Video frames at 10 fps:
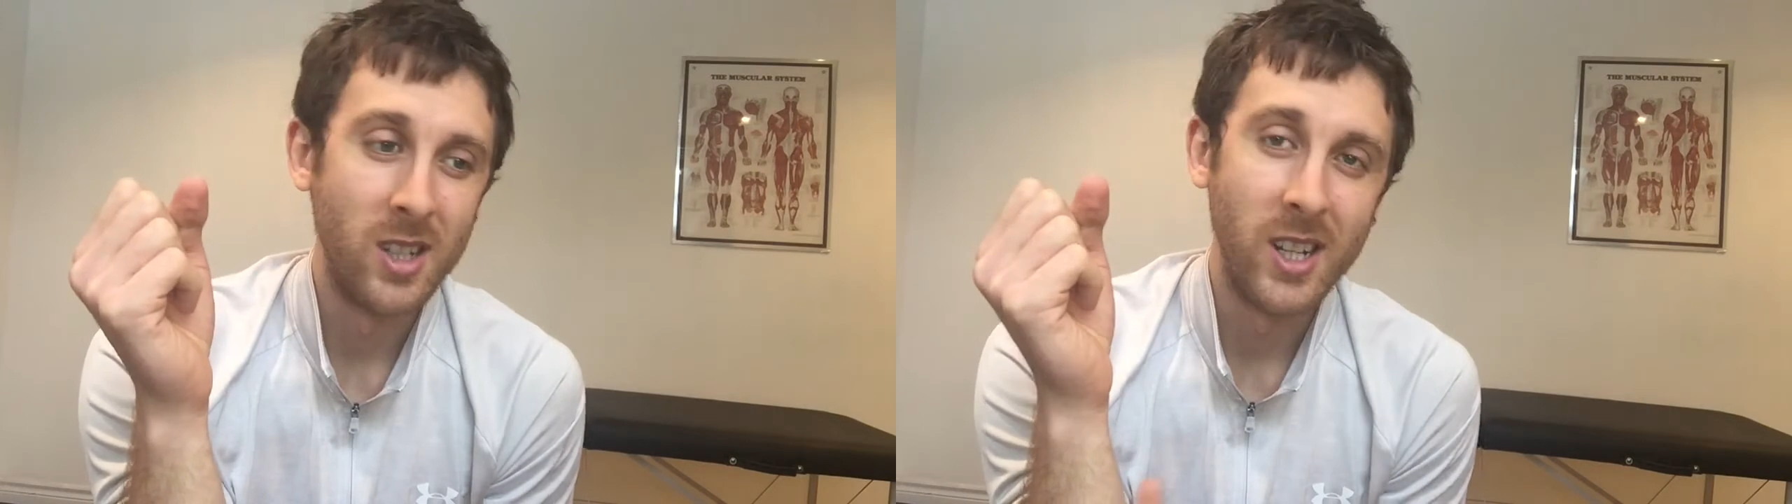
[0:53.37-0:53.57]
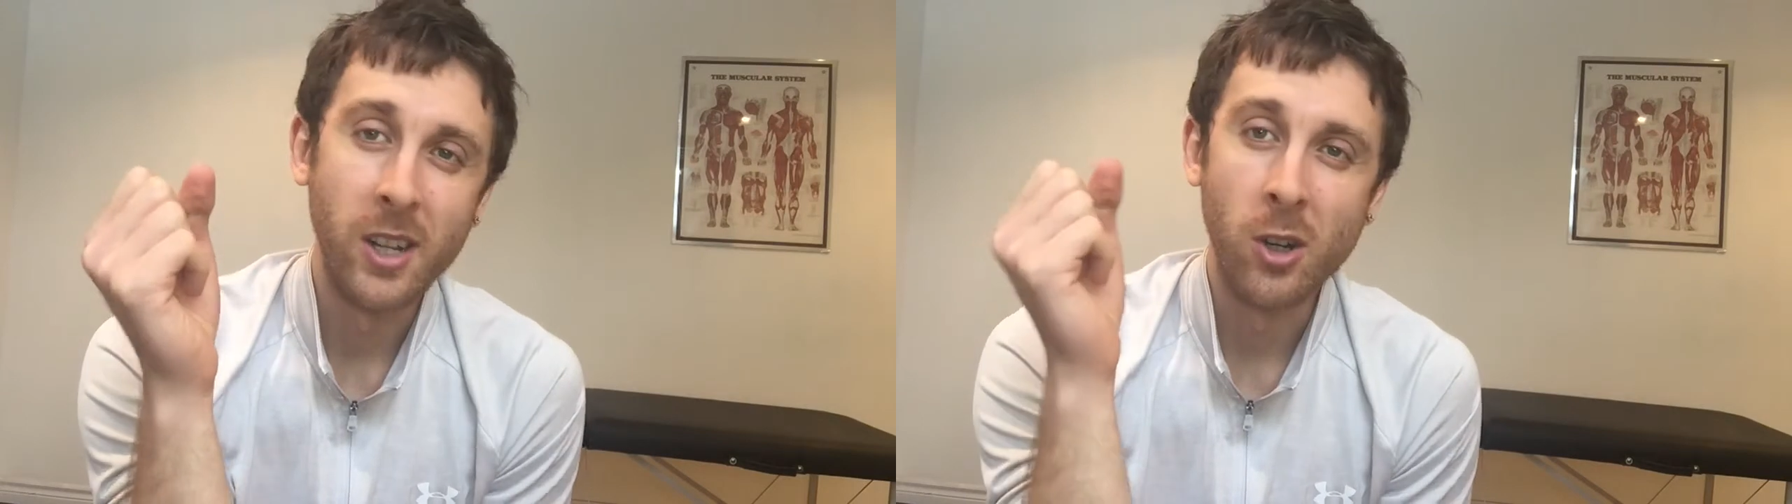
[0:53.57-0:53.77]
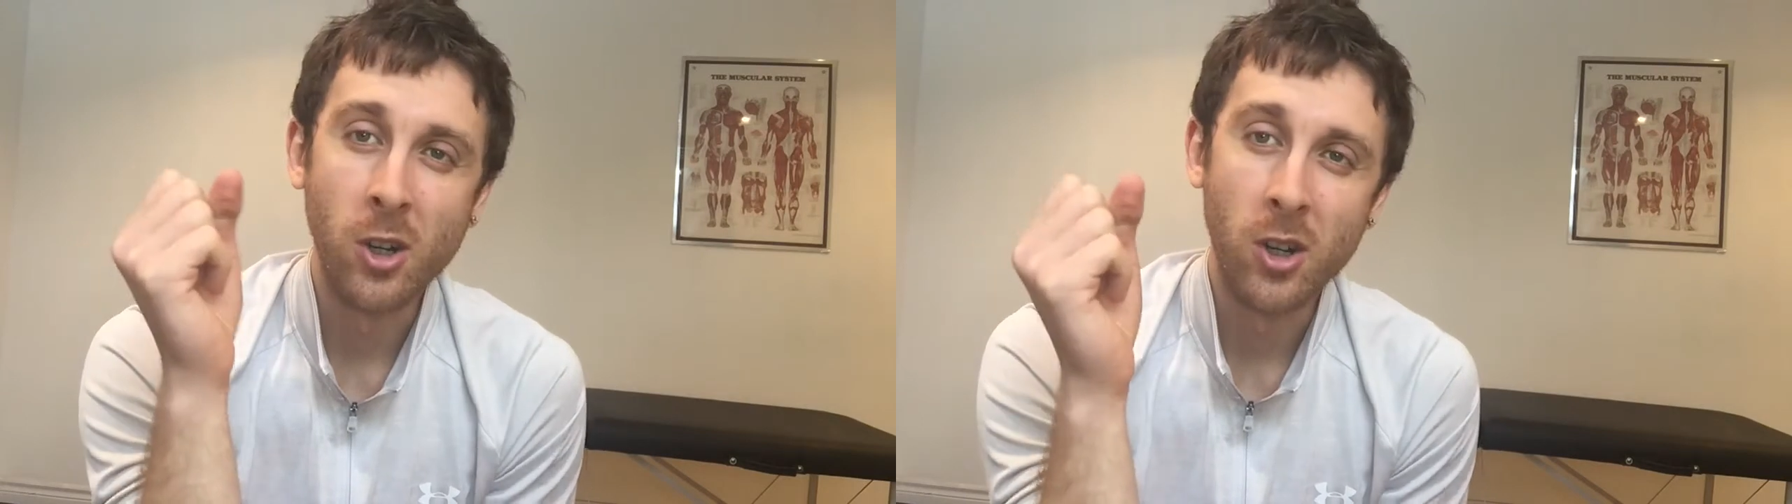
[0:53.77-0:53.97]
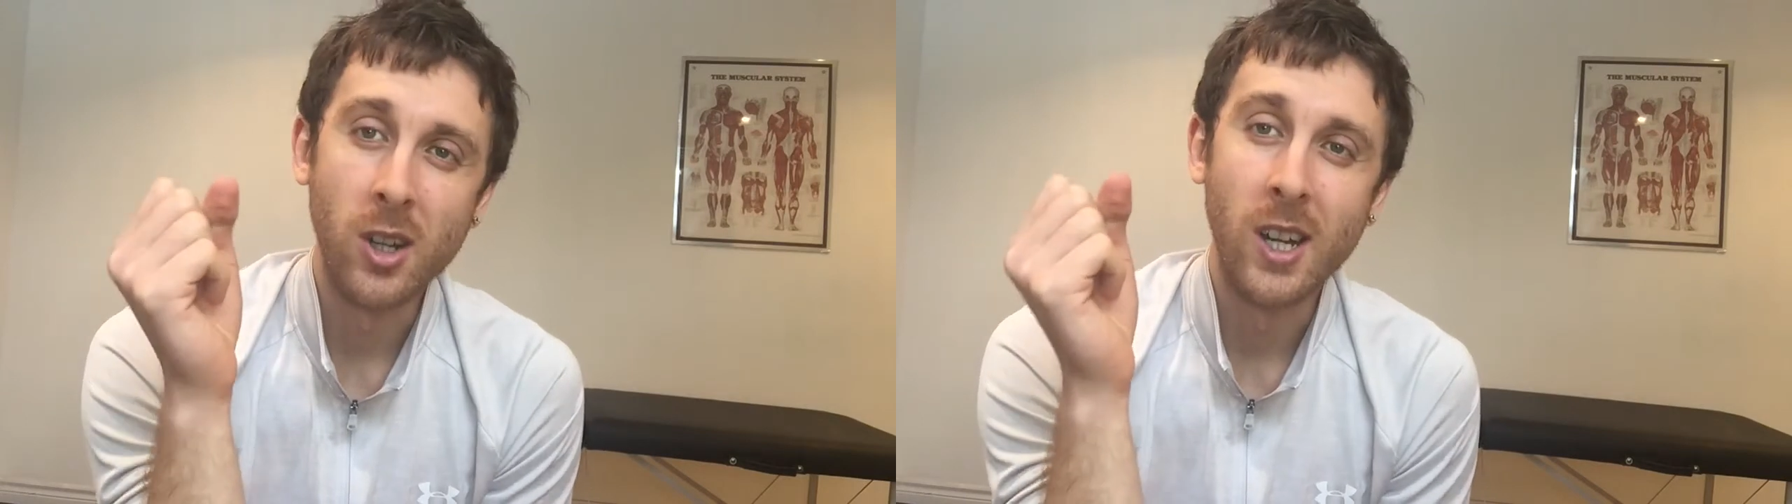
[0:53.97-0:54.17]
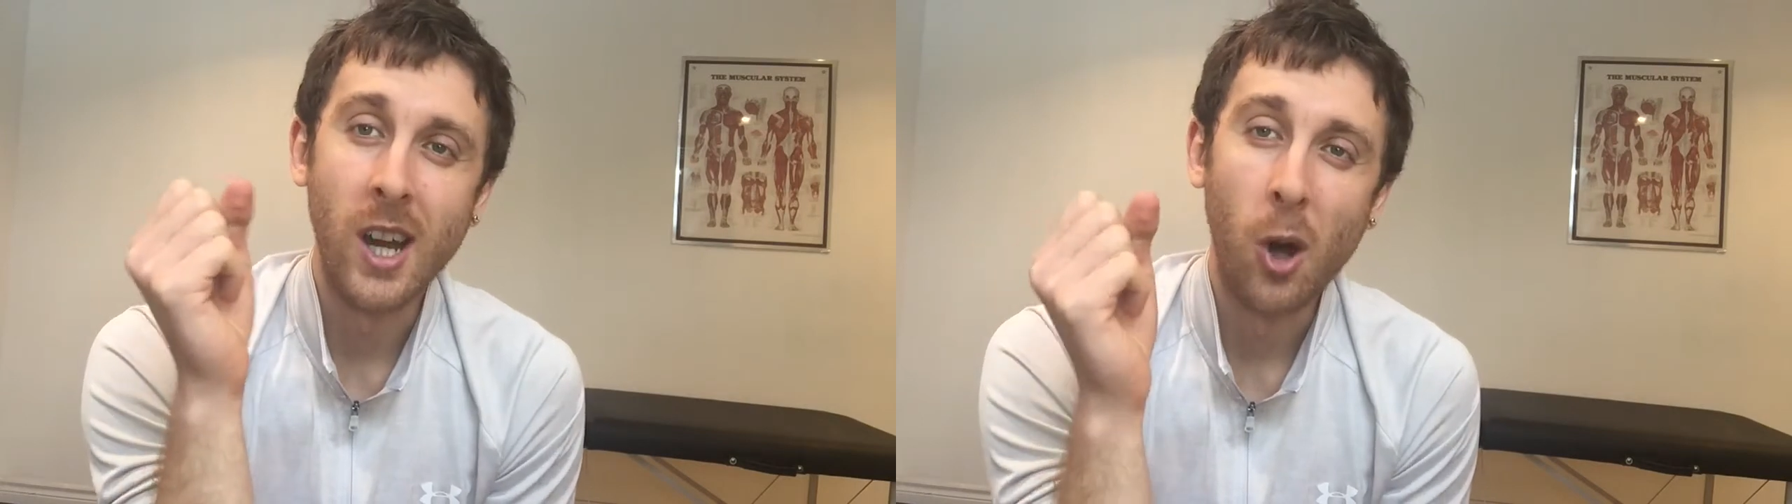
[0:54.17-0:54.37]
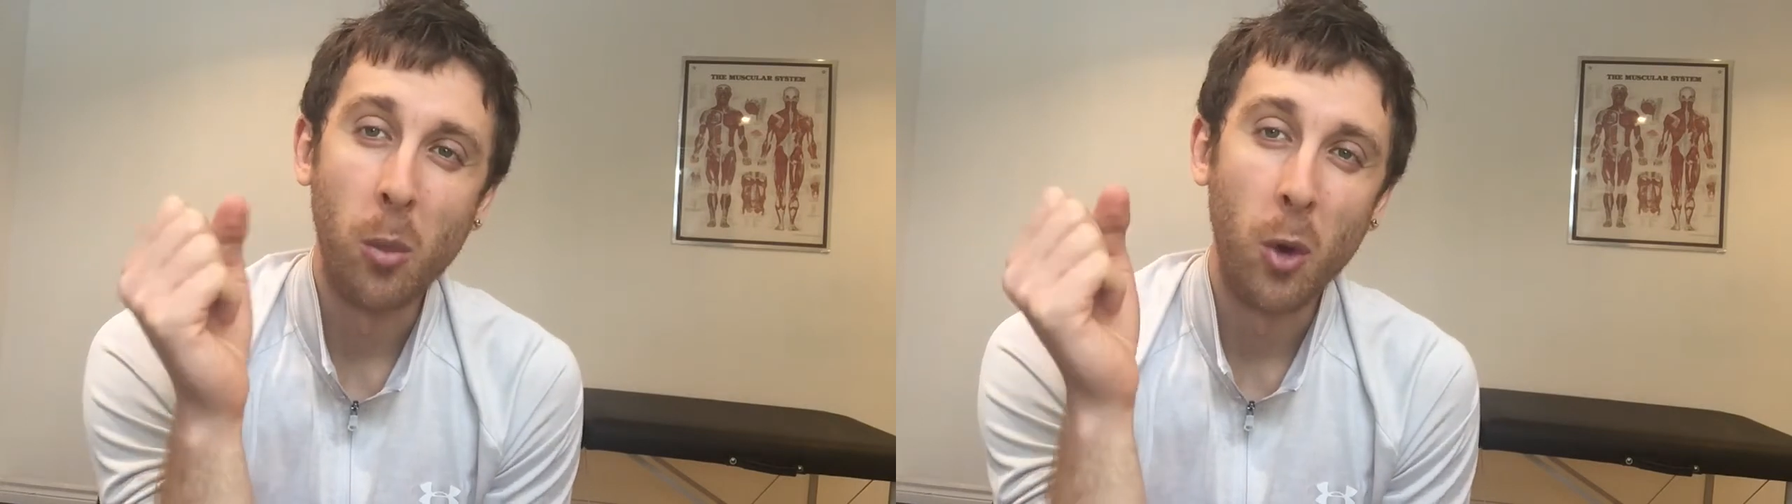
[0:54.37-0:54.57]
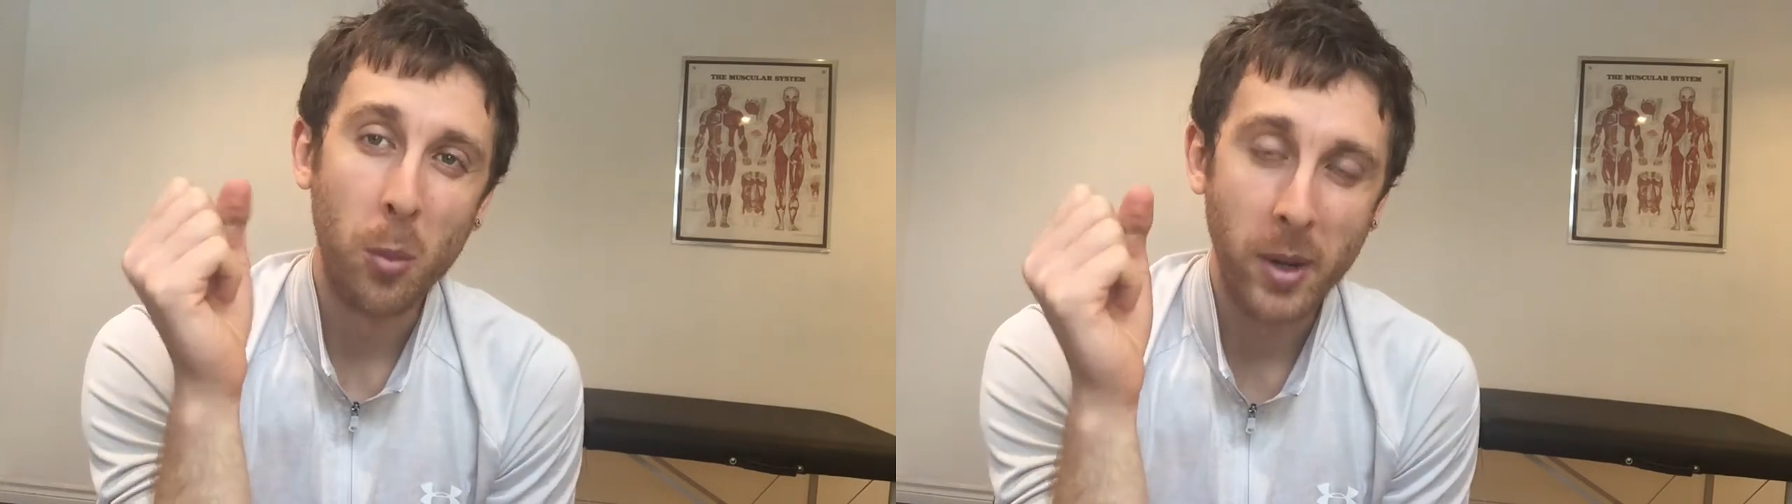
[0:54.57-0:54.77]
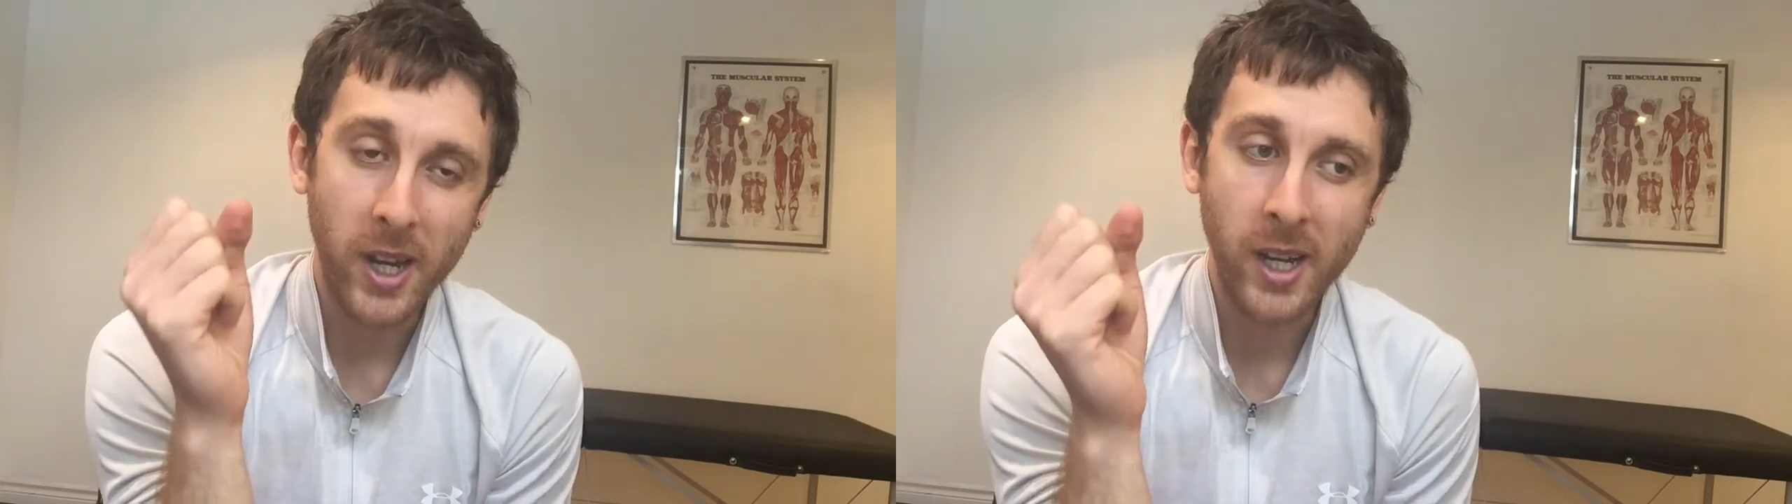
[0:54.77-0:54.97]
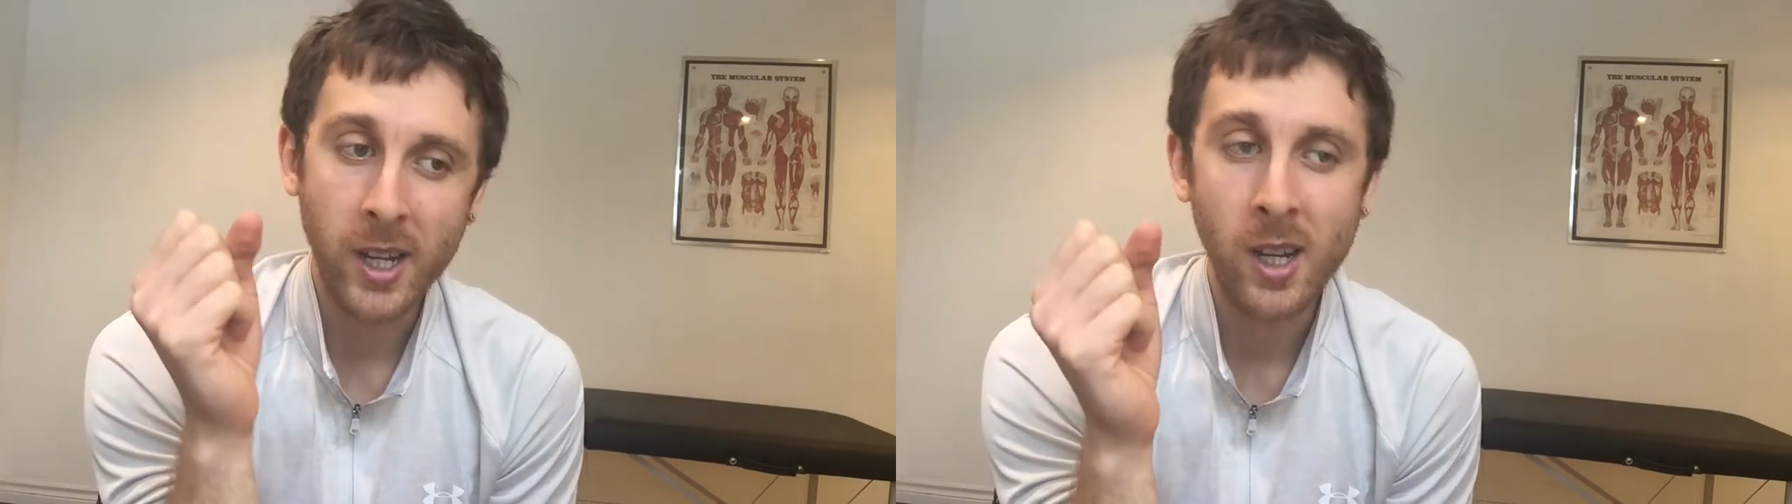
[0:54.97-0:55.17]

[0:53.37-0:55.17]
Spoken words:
inner elbow pain.